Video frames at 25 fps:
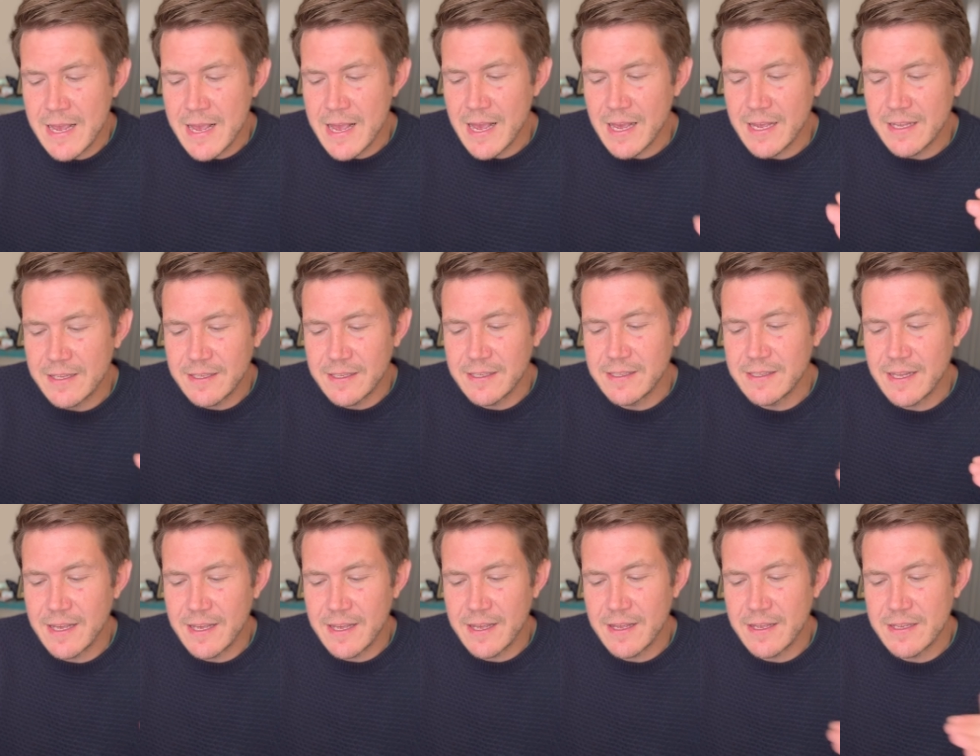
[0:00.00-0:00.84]
I think
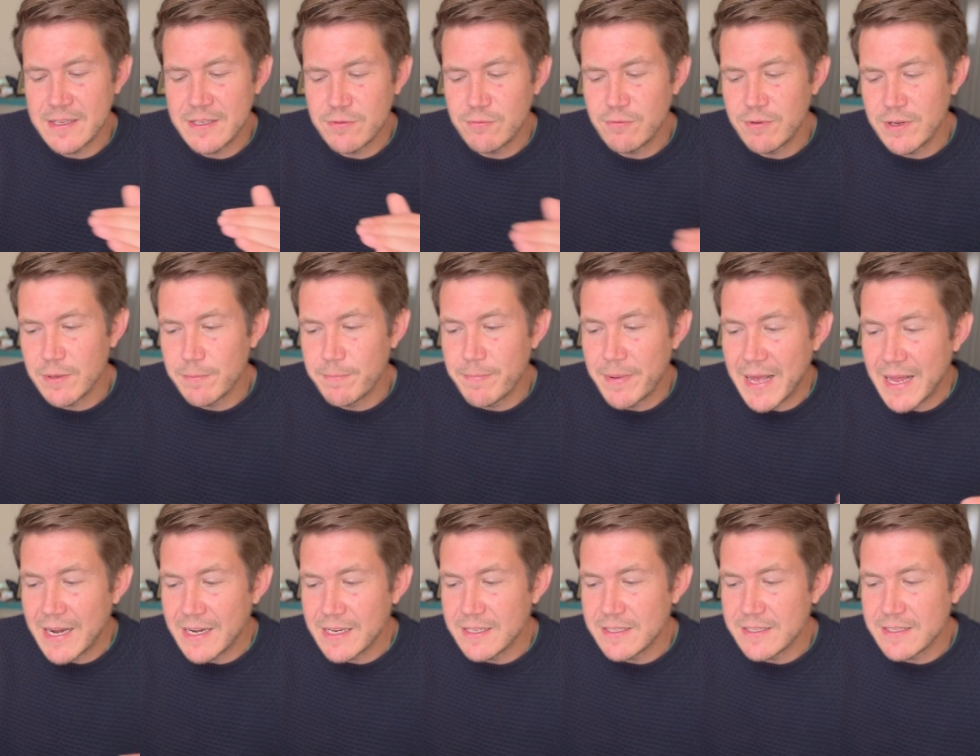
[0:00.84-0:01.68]
there is real
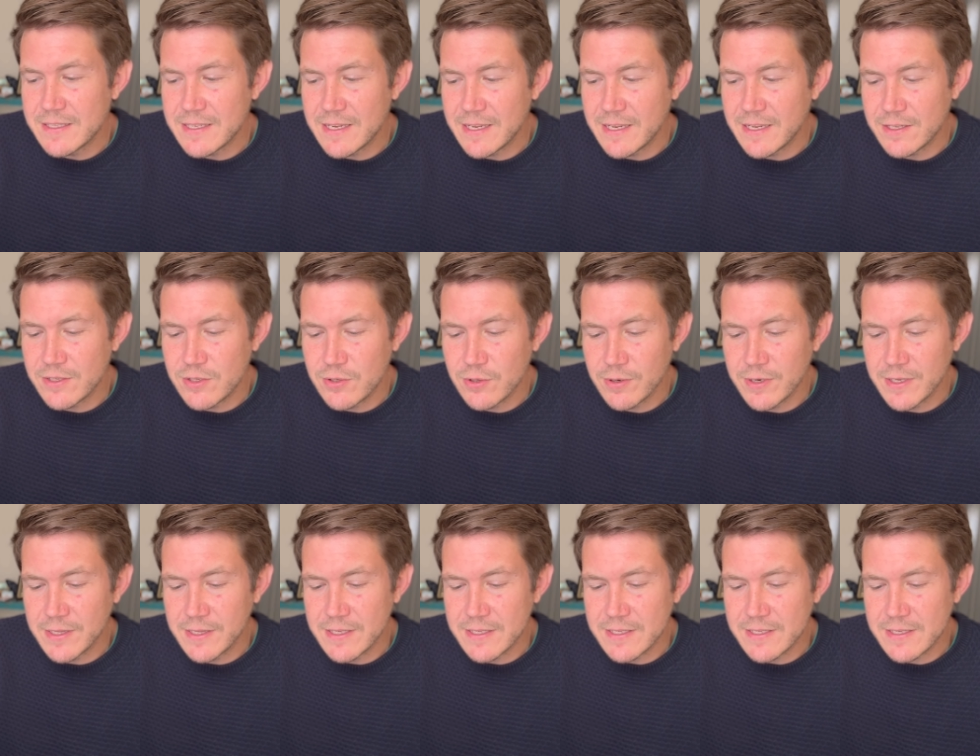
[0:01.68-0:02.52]
balance here
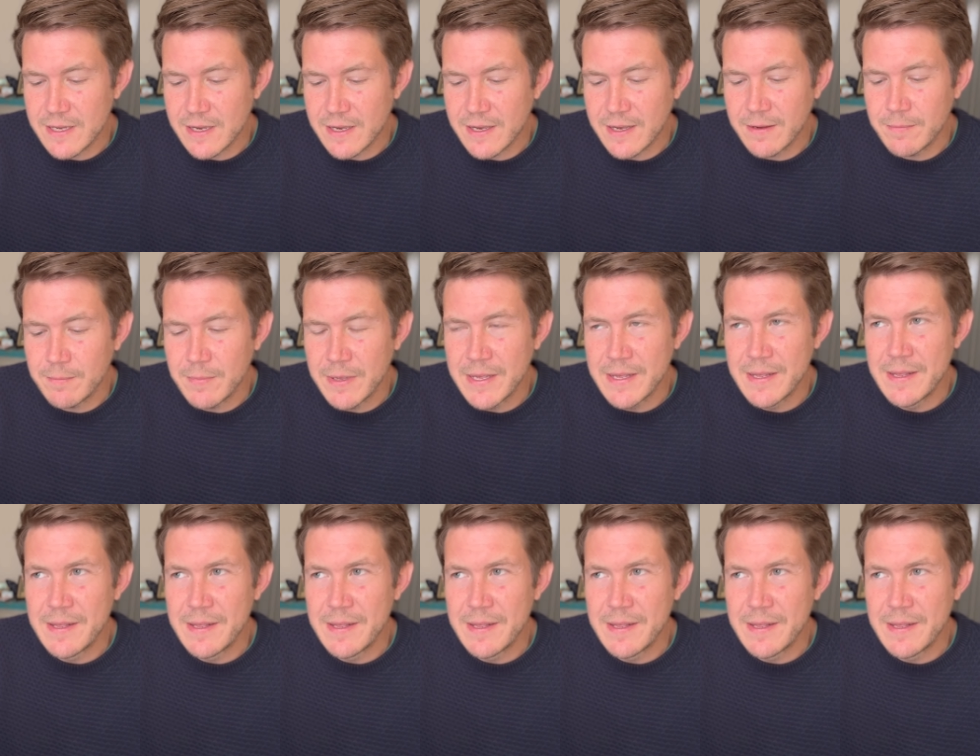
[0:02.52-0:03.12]
during this time